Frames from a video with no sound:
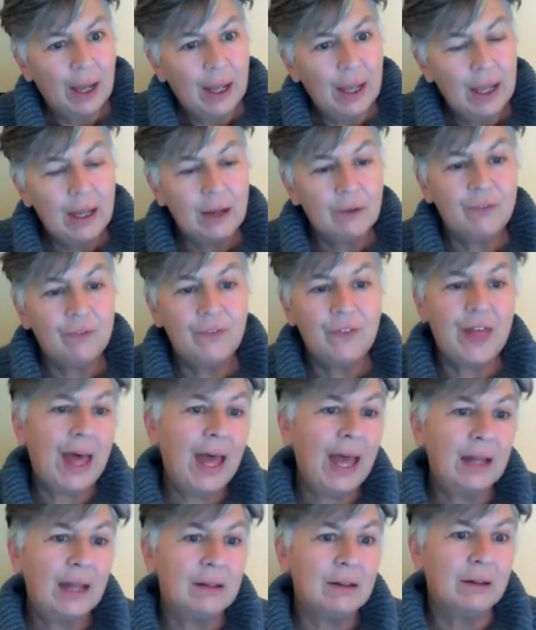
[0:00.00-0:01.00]
if
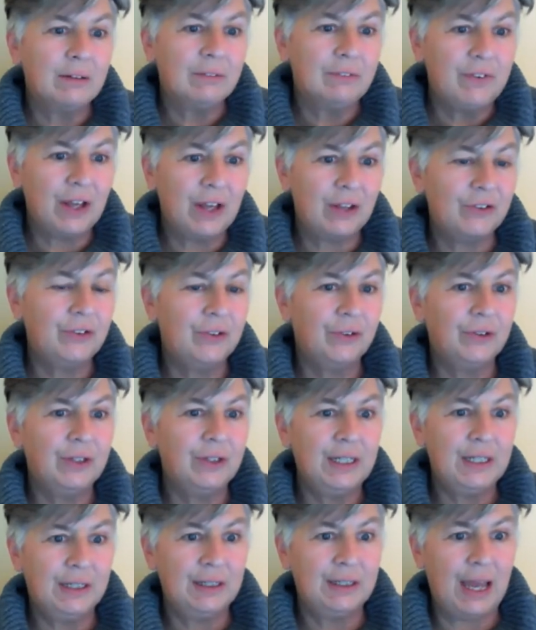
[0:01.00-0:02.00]
that
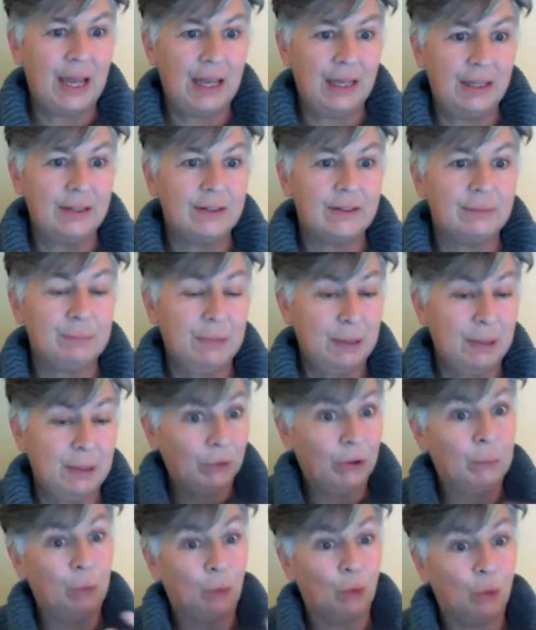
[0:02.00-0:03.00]
vessel has
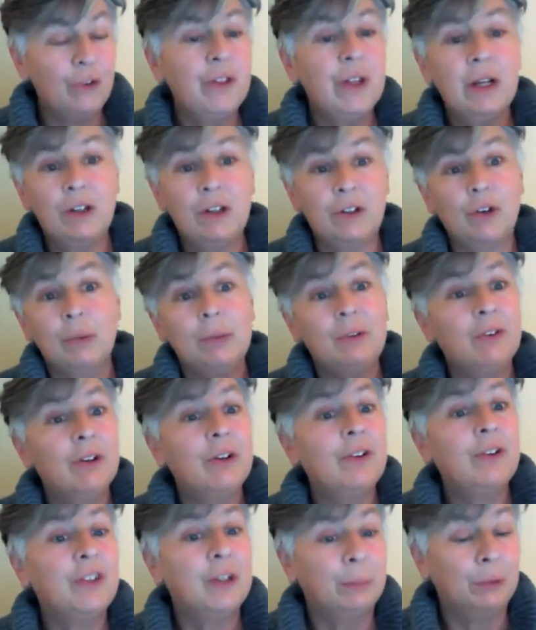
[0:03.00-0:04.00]
people on board, then it's going to be
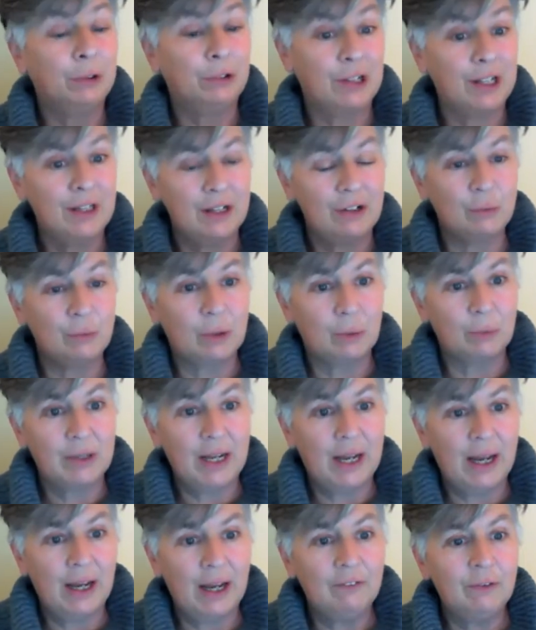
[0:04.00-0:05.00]
very similar, I think, to what we
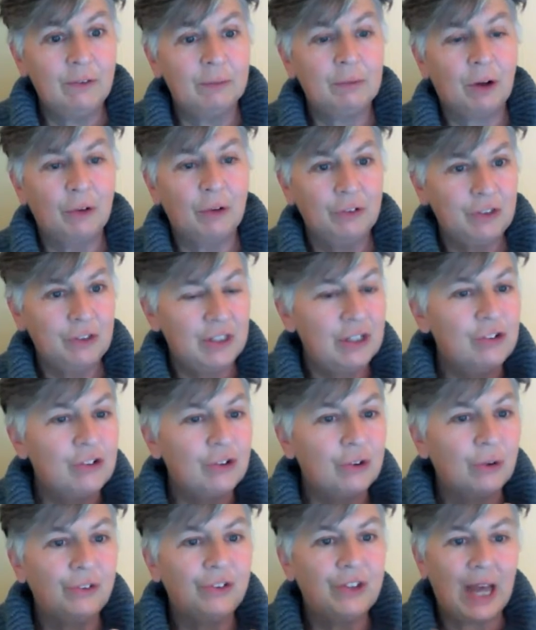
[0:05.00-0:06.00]
have, a
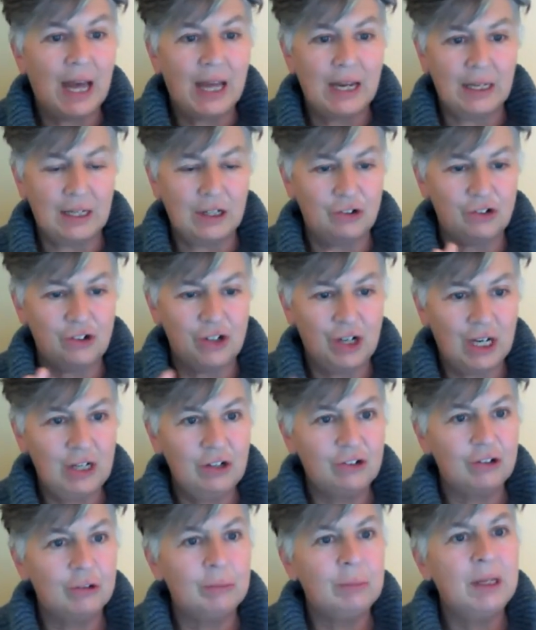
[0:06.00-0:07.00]
digital data
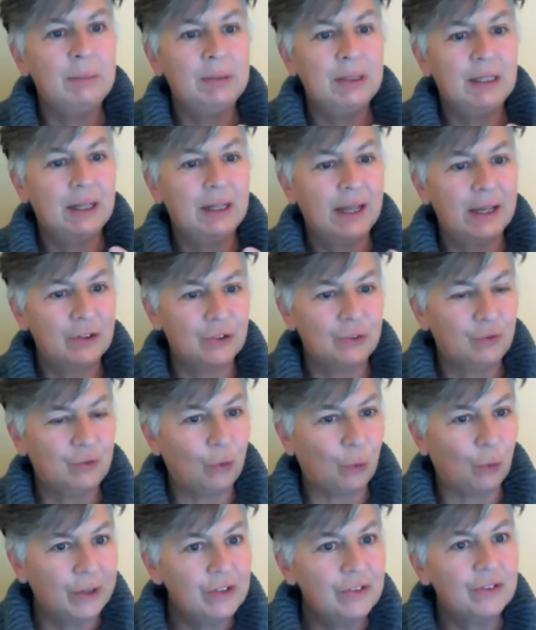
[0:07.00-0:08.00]
exchange. There may be less
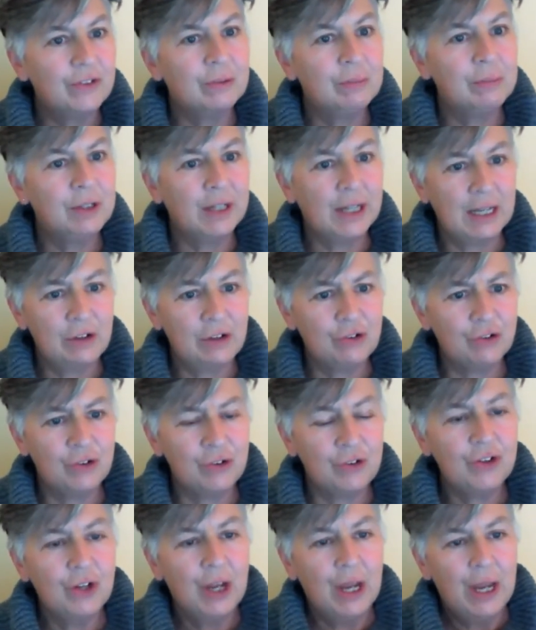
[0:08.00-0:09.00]
voice
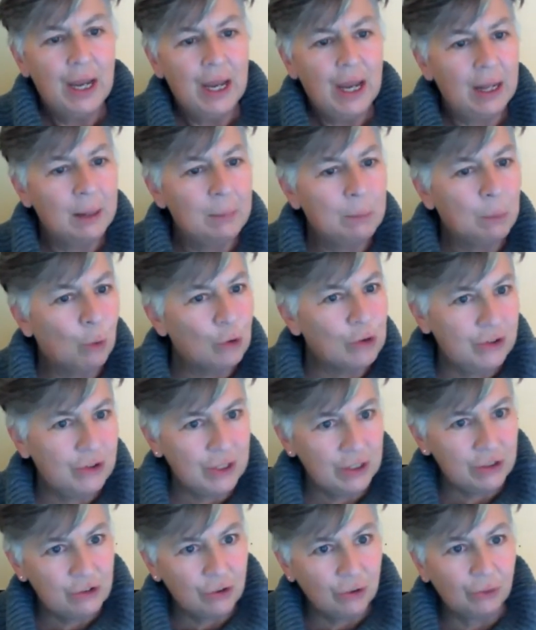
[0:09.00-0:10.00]
communications and more
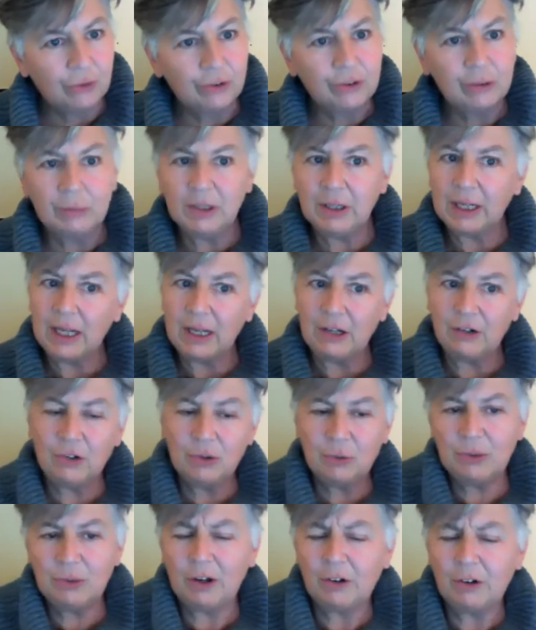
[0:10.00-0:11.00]
digital
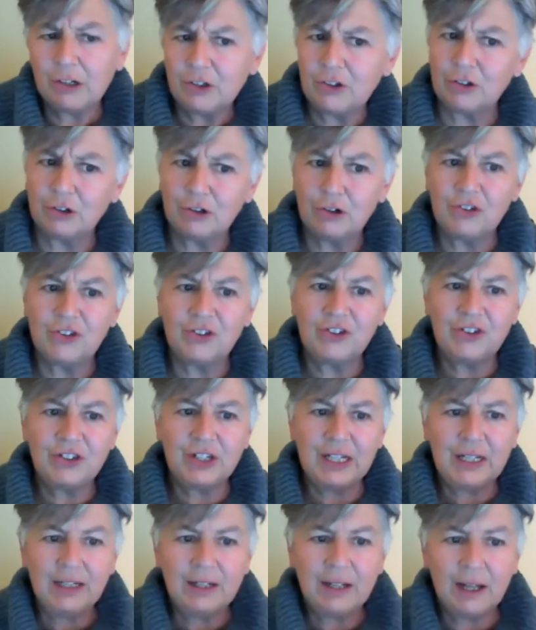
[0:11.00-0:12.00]
communications. We already started
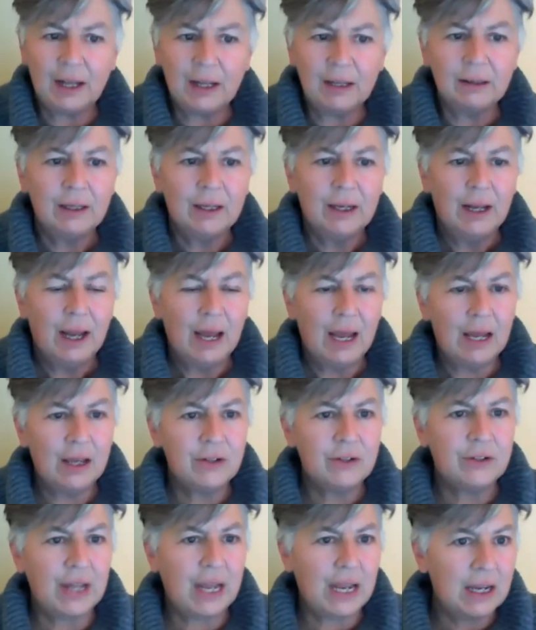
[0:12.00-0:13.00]
seeing that
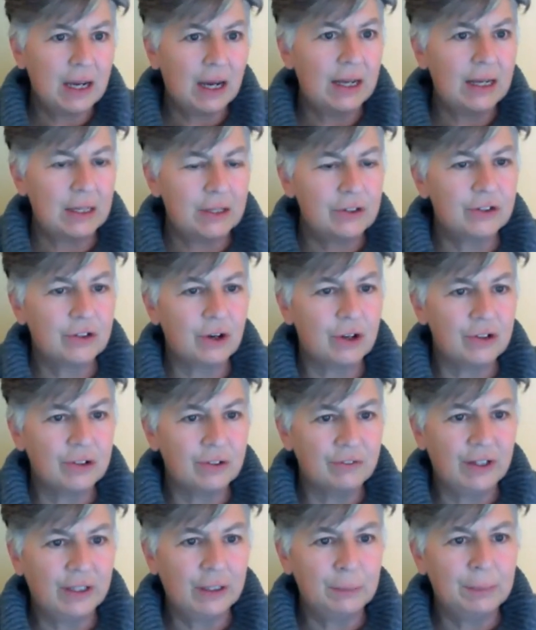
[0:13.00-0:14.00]
as AIS got
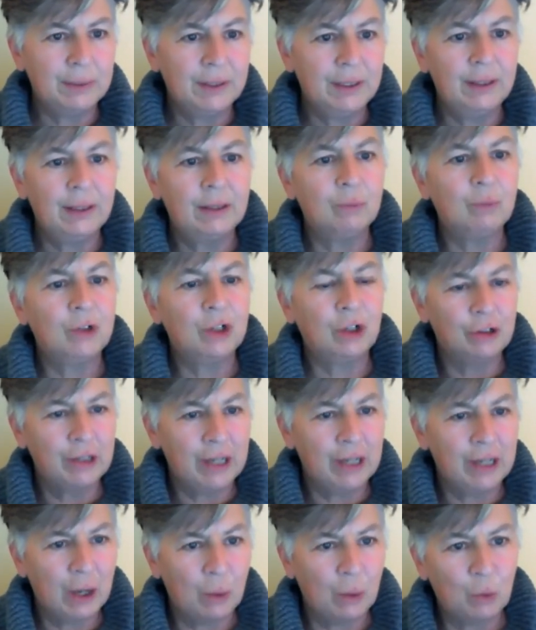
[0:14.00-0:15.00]
developing, and we are
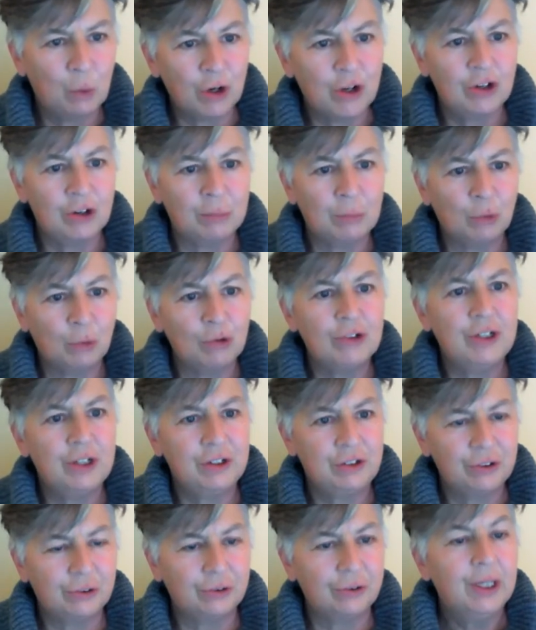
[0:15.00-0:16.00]
now working on more
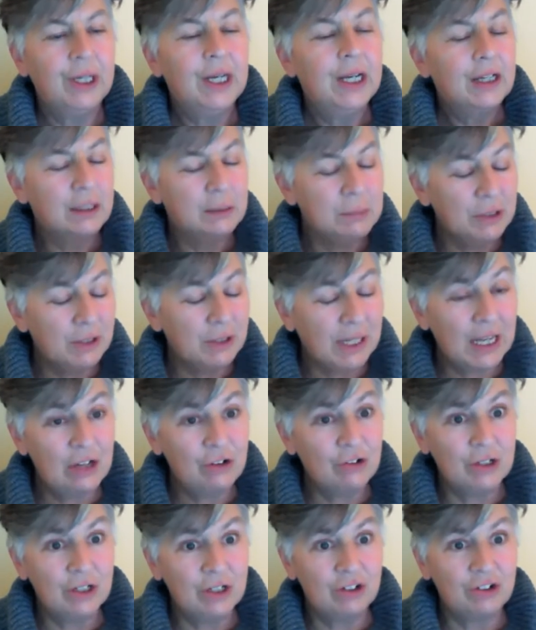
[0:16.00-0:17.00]
digital
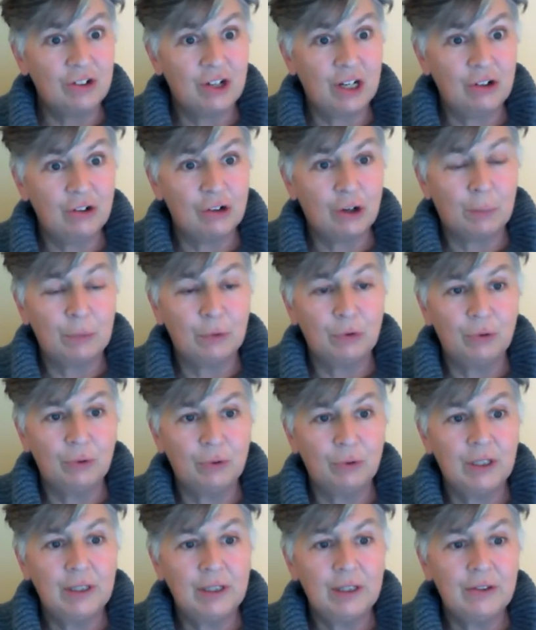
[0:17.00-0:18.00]
communication exchange
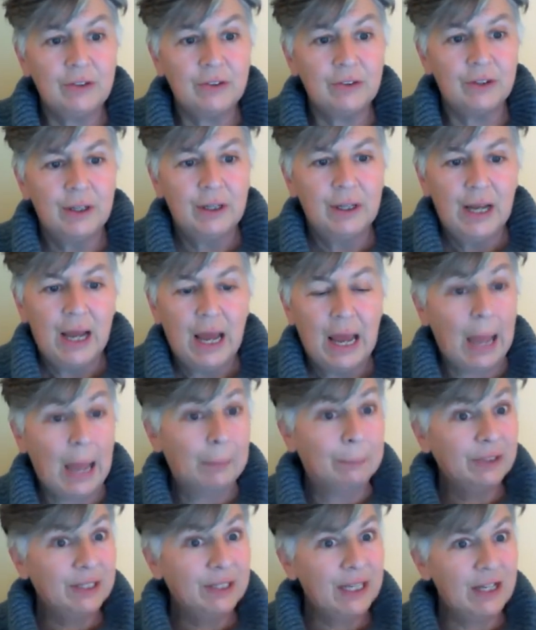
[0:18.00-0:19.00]
opportunities.
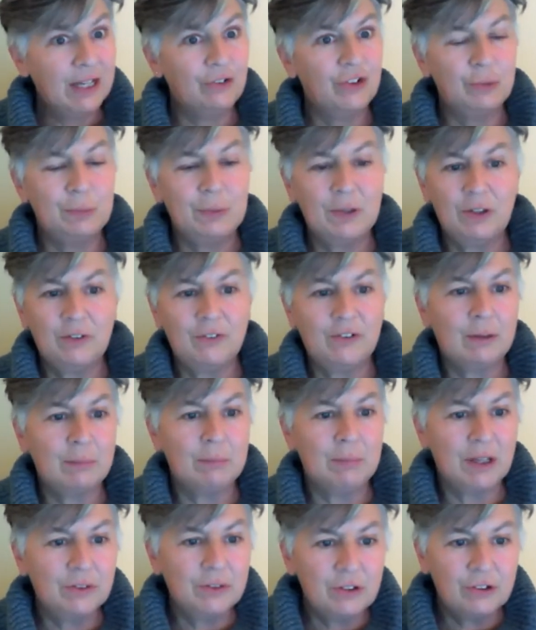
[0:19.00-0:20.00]
Application-specific
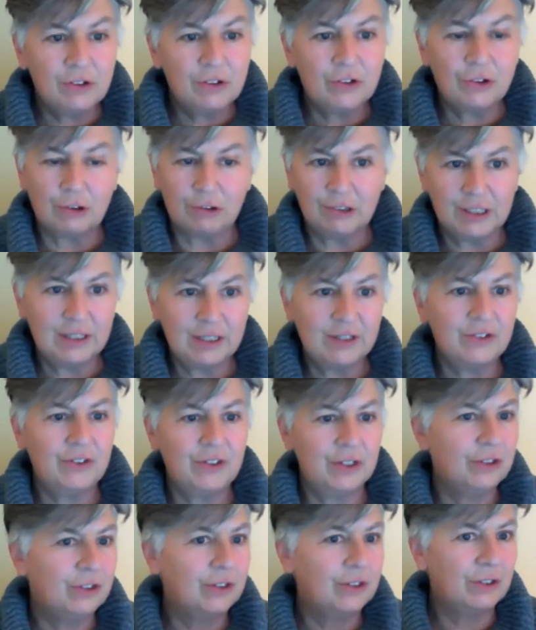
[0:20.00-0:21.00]
messages already
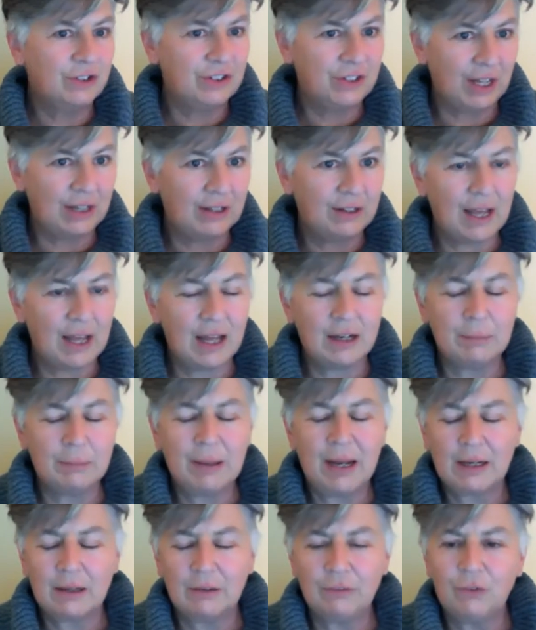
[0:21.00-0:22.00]
exist to send data
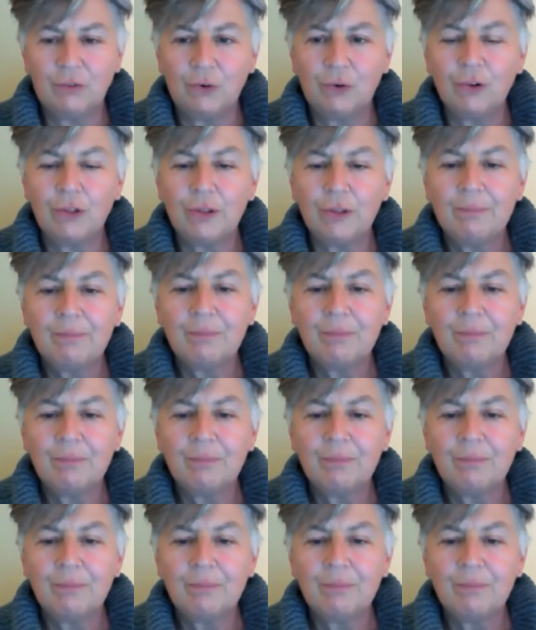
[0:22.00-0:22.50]
back and forth.